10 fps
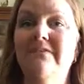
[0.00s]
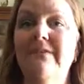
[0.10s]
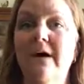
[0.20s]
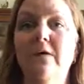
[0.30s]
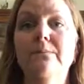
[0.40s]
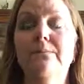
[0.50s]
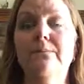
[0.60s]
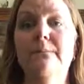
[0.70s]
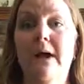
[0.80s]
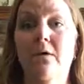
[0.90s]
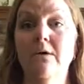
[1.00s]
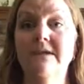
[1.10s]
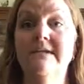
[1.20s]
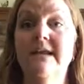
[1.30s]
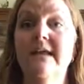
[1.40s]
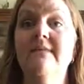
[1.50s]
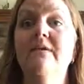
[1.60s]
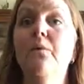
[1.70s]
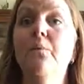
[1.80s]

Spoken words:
felt powerless and even